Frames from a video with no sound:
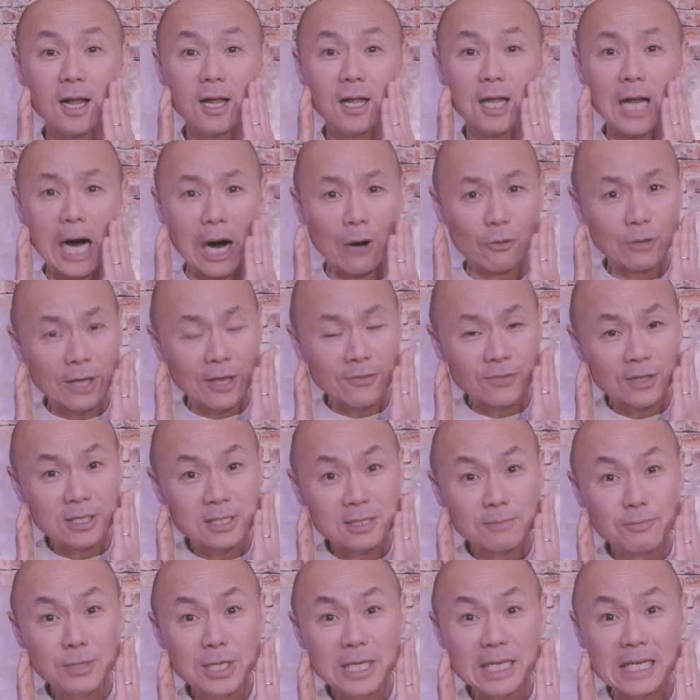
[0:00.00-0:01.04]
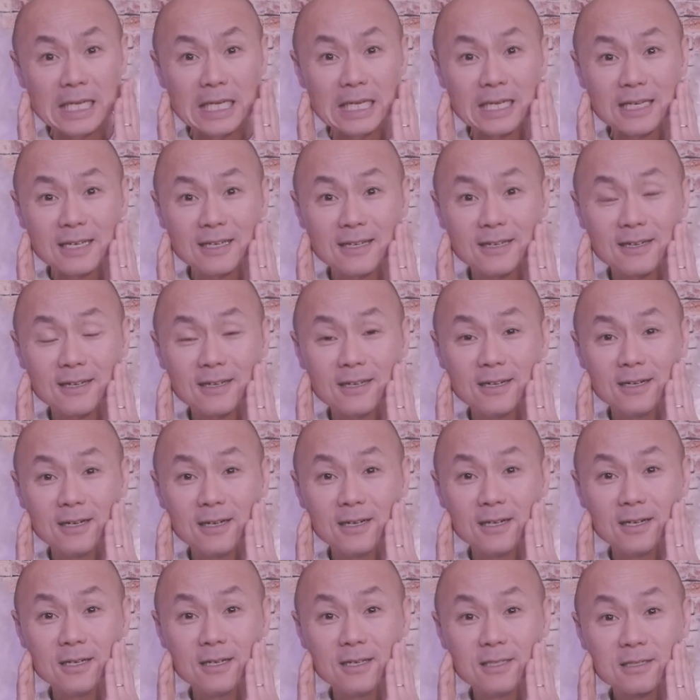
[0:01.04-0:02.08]
how can this be,
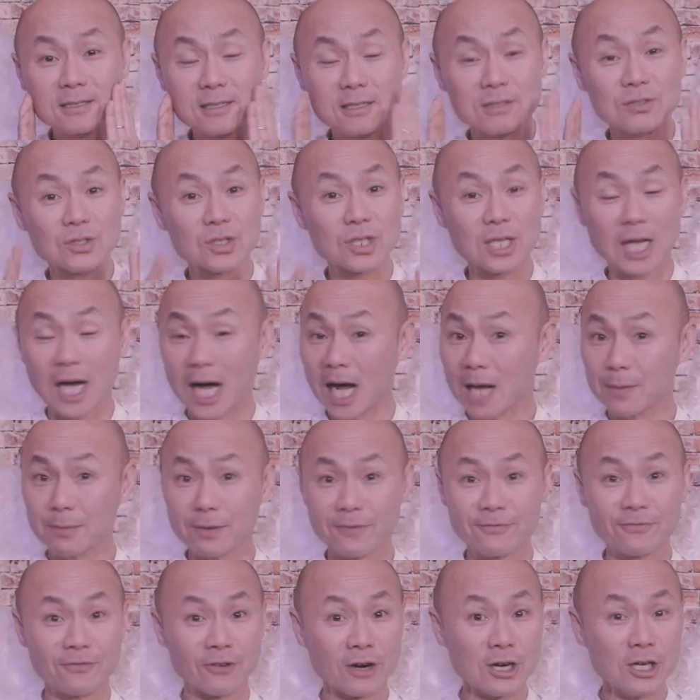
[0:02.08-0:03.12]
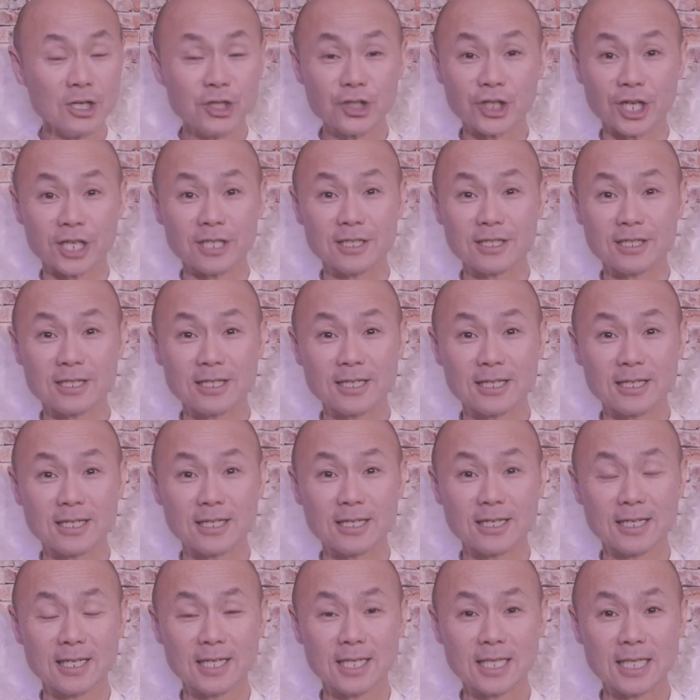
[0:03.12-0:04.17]
since I'm a virgin?
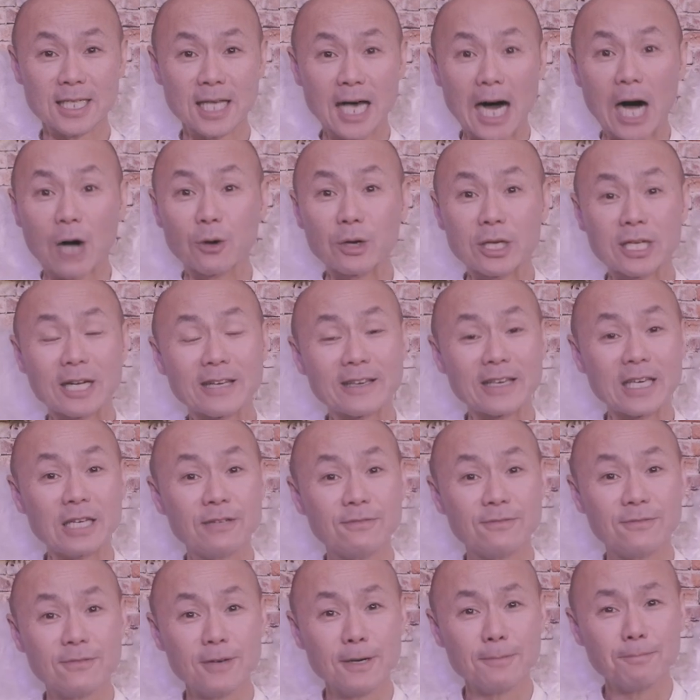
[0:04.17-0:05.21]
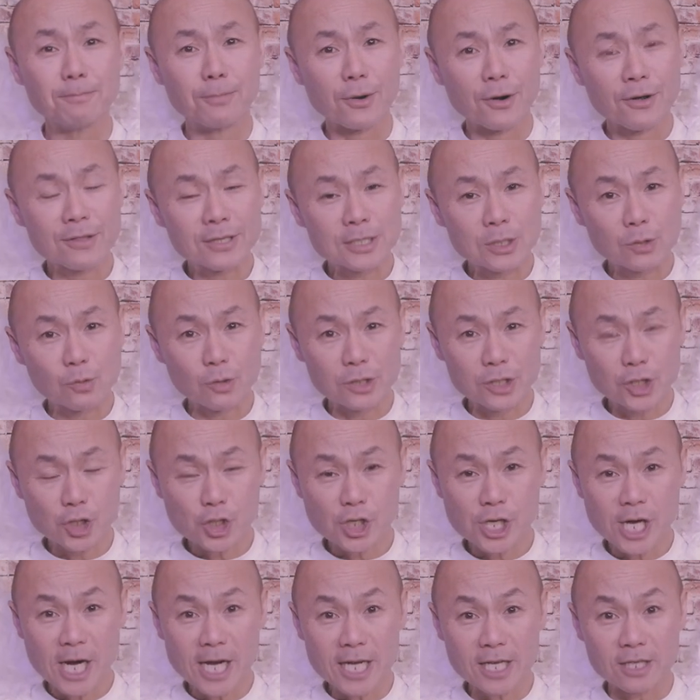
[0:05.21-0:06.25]
How can I give birth to a
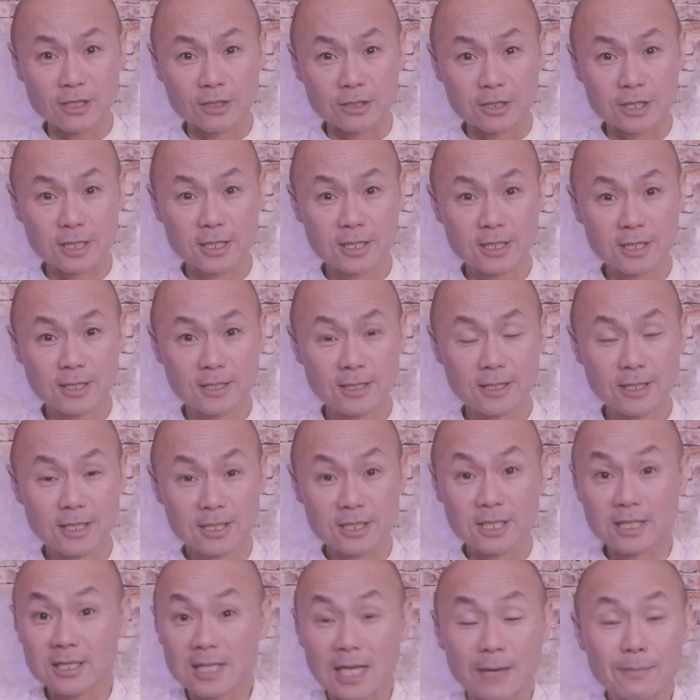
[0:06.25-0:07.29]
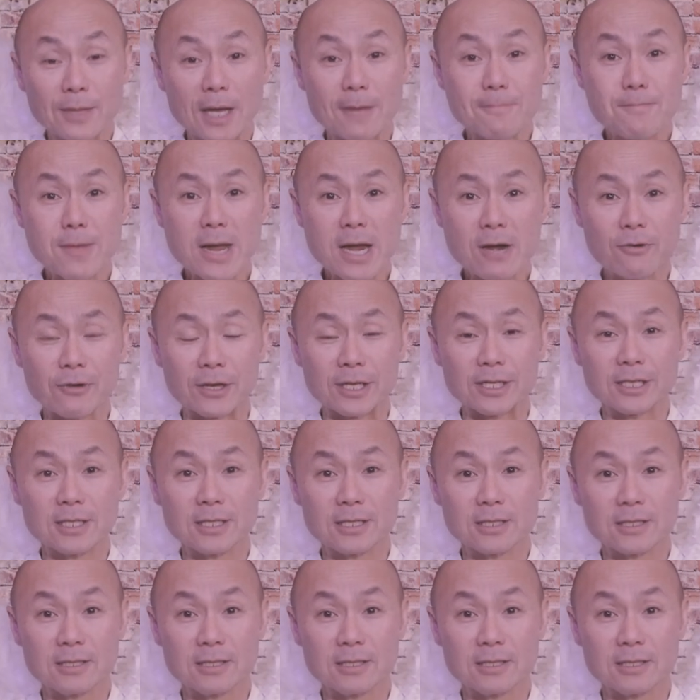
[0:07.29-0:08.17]
child, since I'm not married?